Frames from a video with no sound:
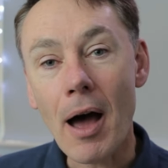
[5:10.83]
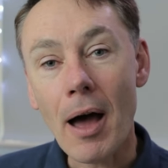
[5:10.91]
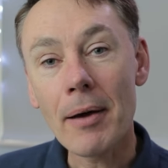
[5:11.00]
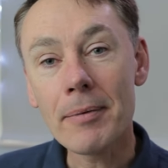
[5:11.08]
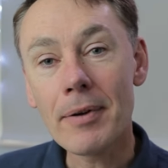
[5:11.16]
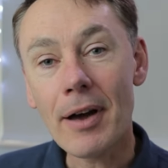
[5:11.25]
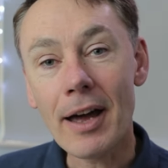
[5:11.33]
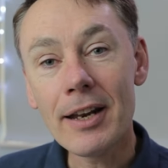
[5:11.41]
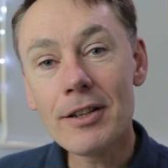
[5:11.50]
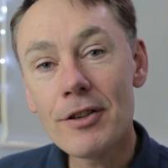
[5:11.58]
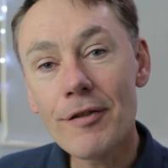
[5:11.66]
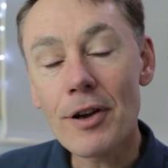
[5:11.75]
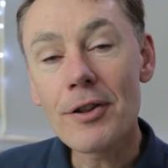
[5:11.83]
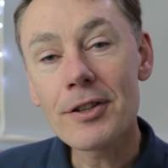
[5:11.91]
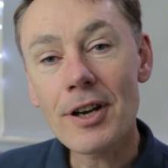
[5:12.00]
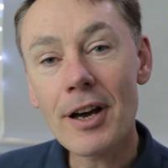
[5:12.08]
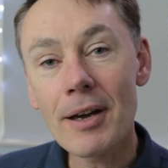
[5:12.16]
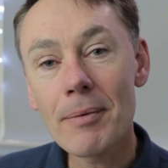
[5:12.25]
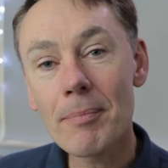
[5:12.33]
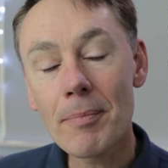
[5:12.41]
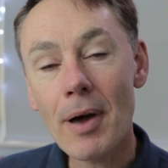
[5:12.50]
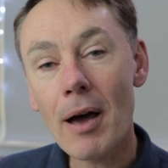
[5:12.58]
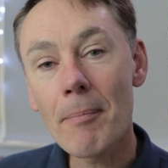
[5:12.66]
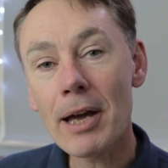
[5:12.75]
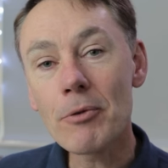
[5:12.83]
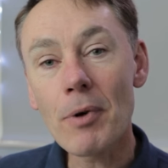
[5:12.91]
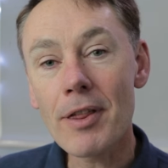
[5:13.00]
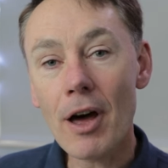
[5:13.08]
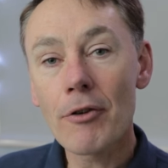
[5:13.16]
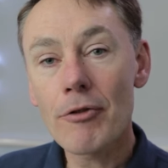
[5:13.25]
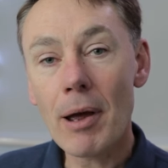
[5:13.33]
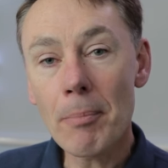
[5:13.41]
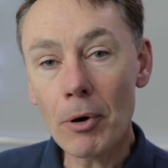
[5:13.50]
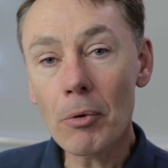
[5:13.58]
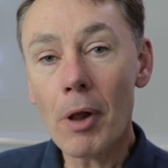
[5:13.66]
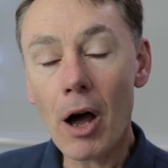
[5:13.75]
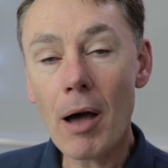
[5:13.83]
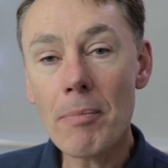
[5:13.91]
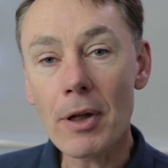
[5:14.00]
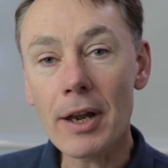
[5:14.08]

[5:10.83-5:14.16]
an interview that I made with André Poolheim,